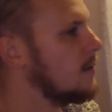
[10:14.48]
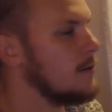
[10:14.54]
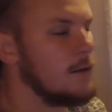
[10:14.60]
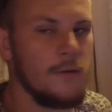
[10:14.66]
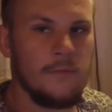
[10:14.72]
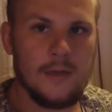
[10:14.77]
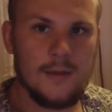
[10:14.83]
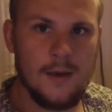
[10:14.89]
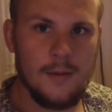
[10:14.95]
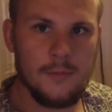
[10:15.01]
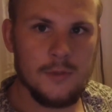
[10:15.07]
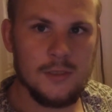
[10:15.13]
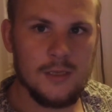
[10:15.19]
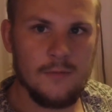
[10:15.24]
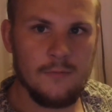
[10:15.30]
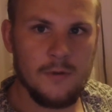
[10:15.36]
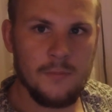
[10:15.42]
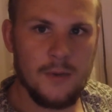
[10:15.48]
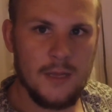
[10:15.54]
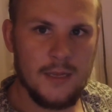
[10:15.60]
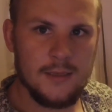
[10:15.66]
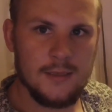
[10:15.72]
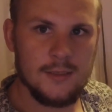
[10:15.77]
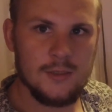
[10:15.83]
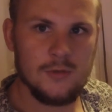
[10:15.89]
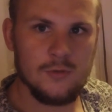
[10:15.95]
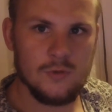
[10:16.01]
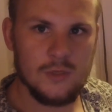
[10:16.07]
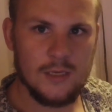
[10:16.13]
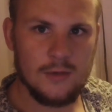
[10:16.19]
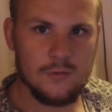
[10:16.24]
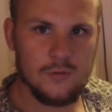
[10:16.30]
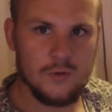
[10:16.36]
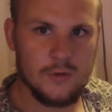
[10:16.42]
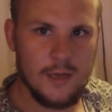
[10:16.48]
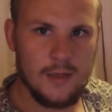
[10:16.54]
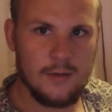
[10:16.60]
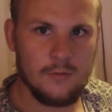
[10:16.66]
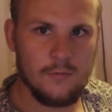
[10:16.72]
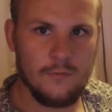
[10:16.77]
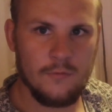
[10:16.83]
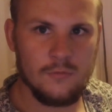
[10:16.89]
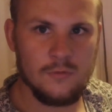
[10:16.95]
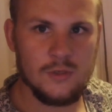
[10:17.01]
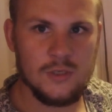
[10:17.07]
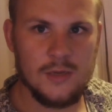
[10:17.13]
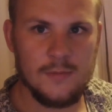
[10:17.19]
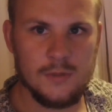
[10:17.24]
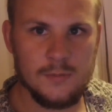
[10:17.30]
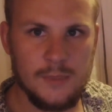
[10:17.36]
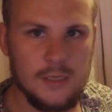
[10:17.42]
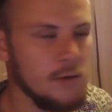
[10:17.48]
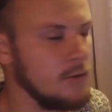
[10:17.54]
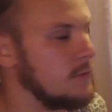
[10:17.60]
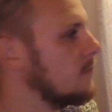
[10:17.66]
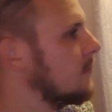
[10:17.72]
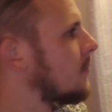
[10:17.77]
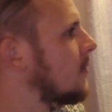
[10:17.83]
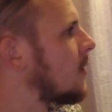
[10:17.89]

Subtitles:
Now what happens if we play these two signals together through the same speaker?